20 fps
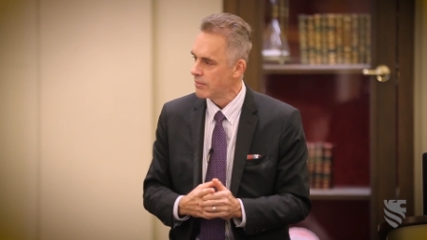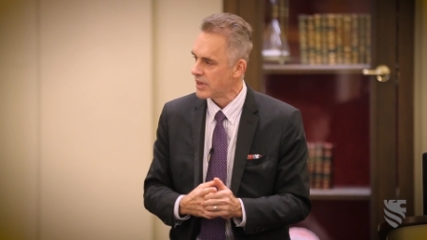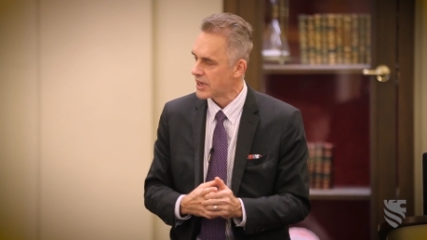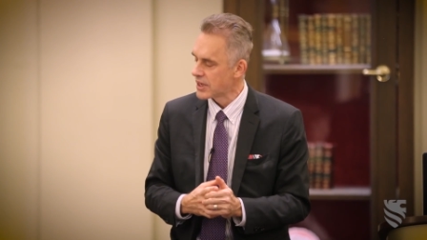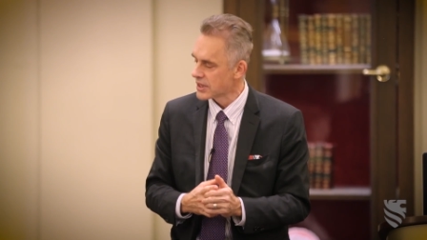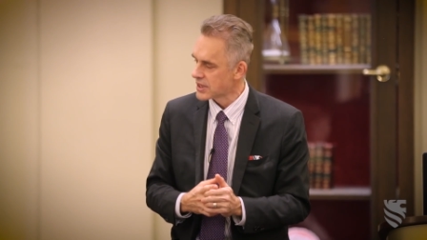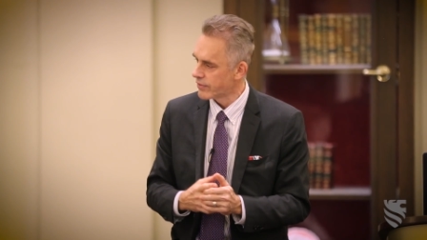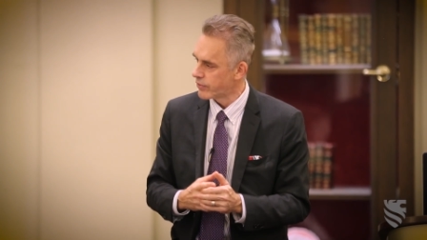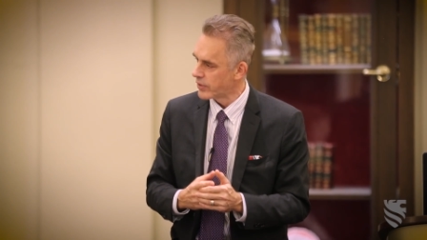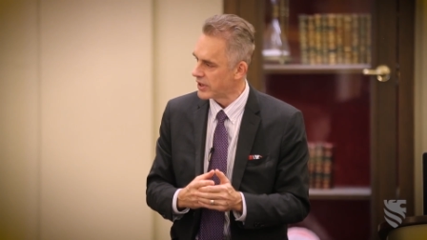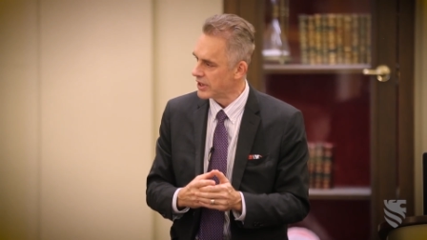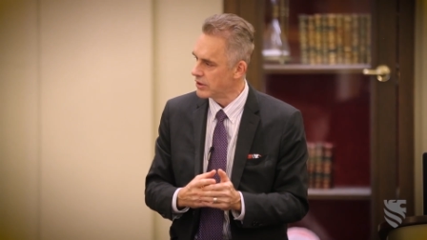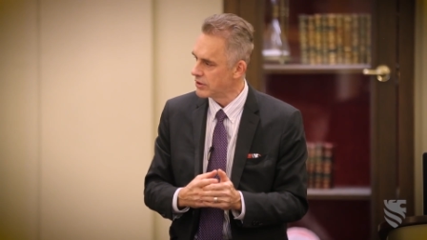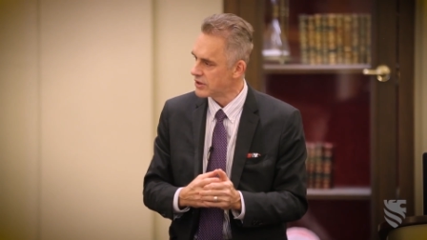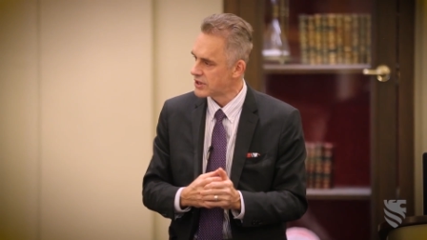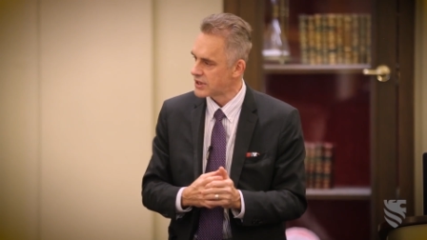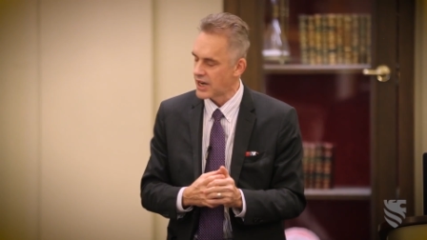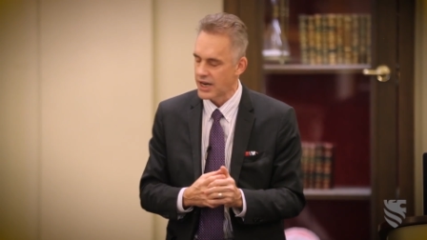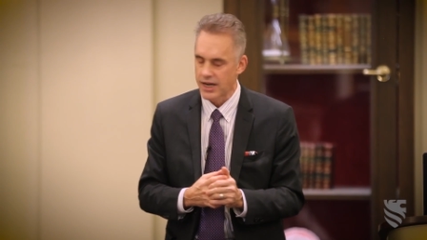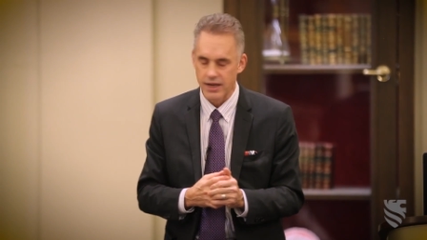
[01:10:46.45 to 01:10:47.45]
Because if we
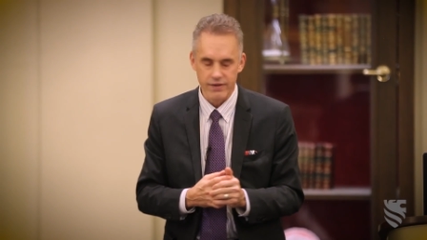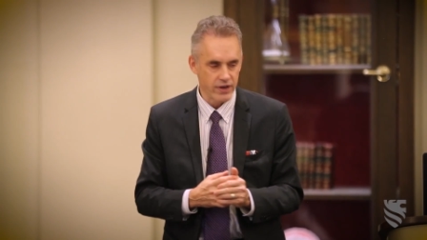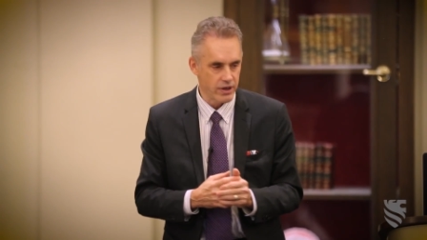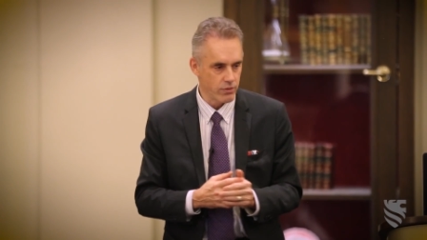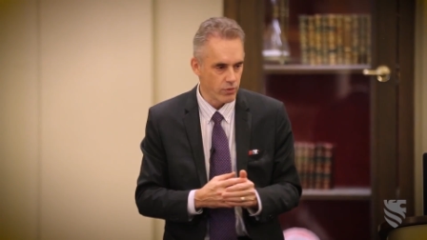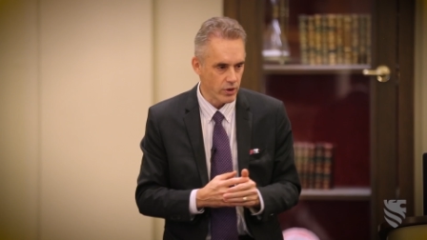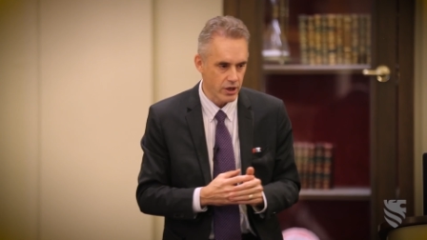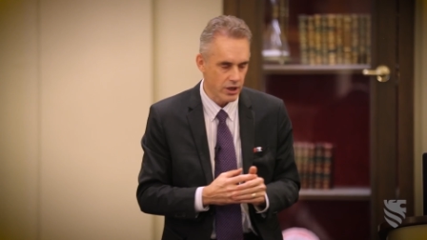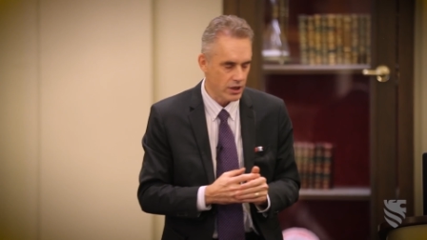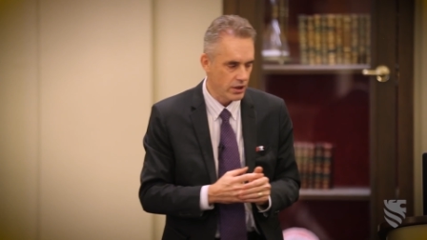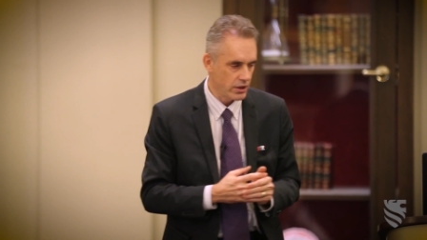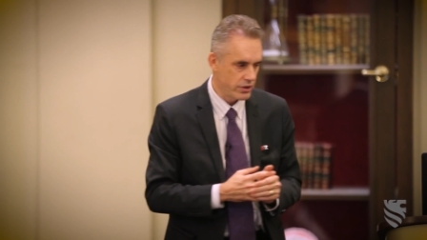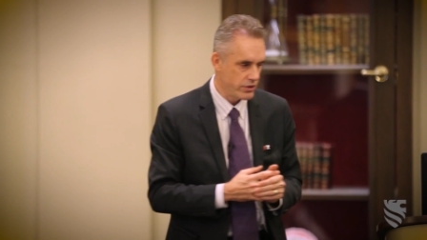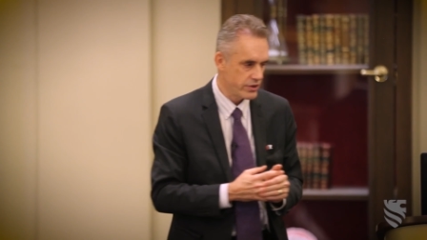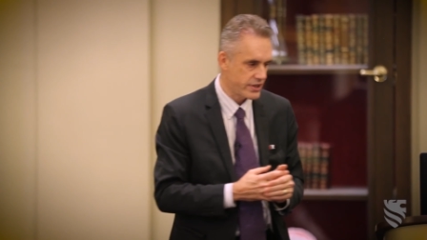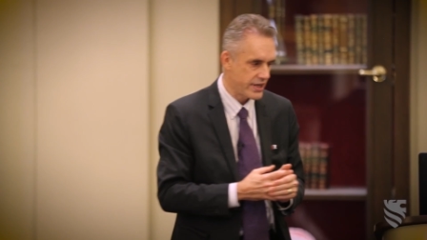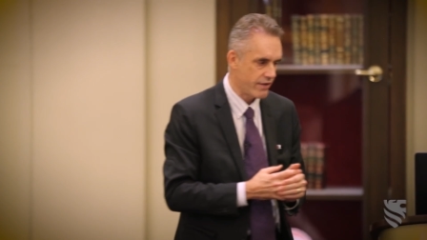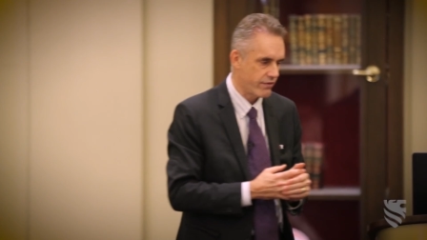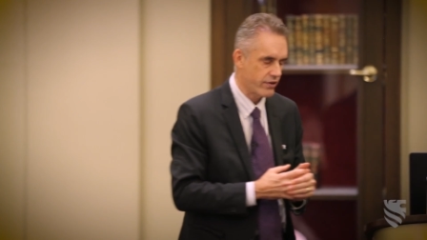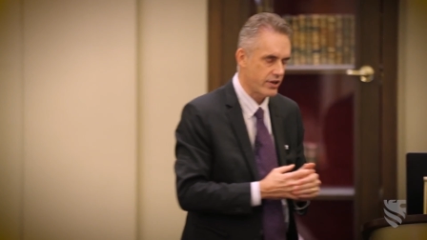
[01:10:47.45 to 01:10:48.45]
lose sight of it, we're going to
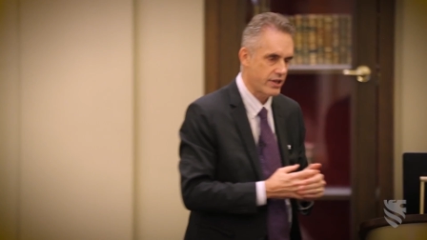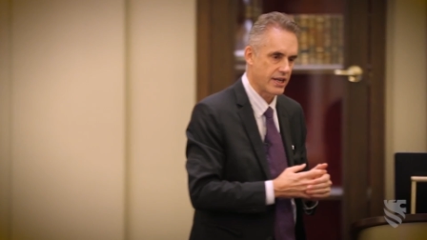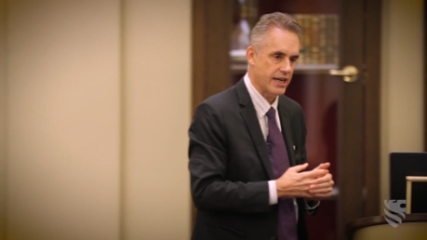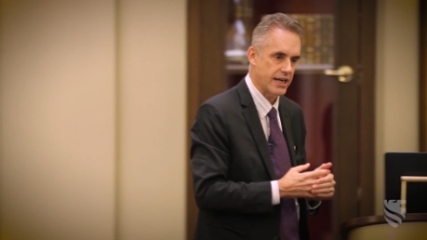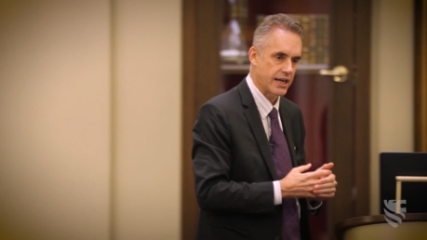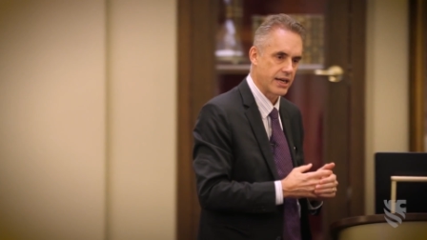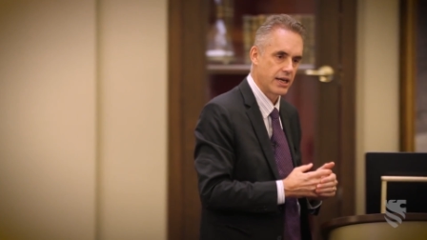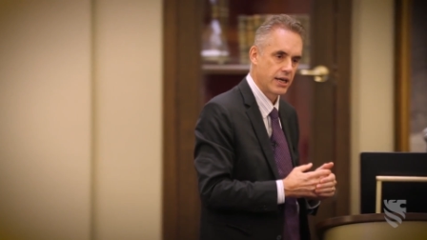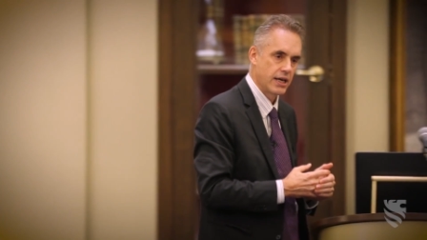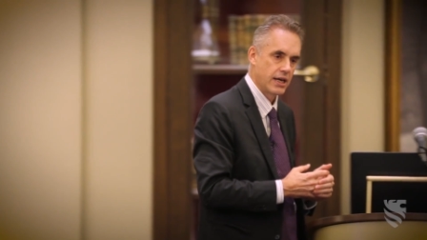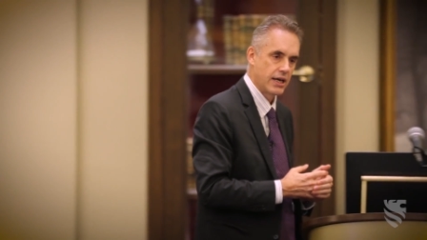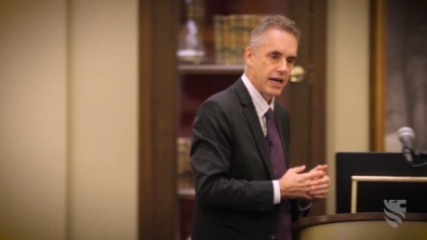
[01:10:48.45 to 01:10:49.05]
lose everything.